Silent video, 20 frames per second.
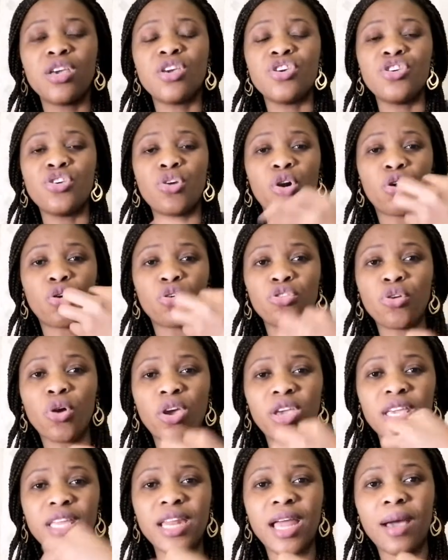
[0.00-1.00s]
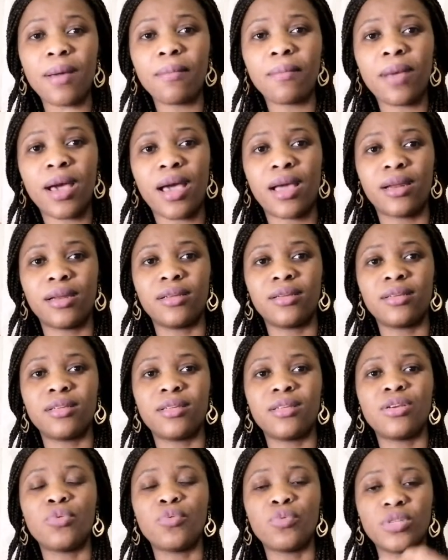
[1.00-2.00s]
your inner man
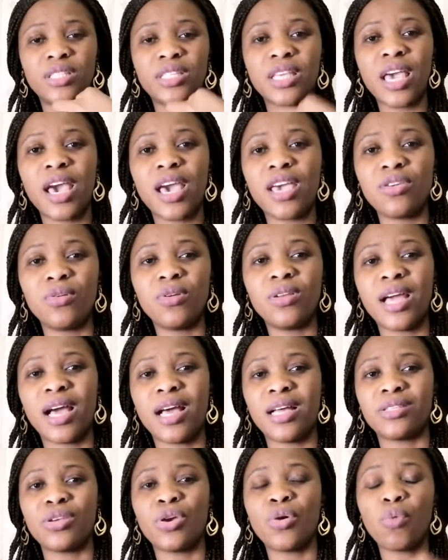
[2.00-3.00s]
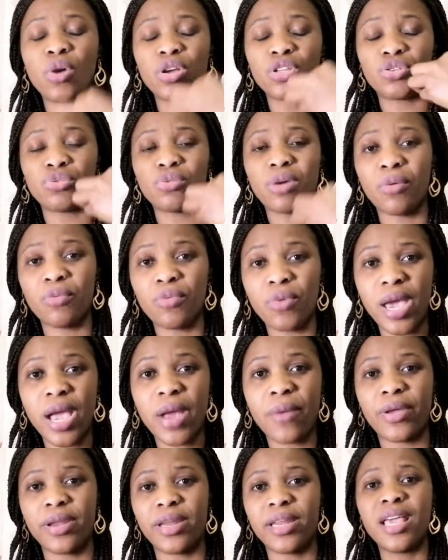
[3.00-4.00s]
will tell you that what you are
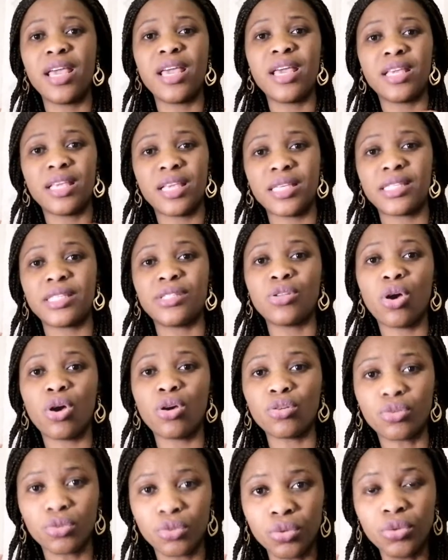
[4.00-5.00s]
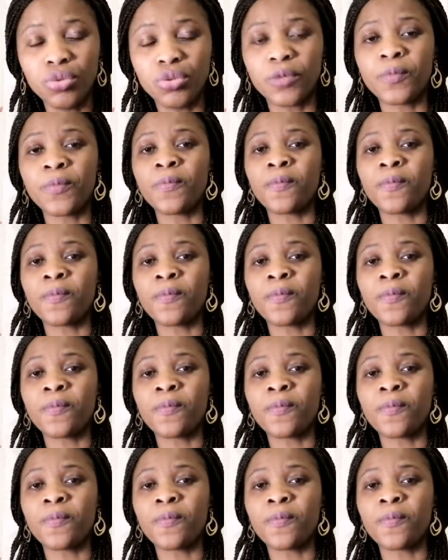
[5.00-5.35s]
wearing is not good.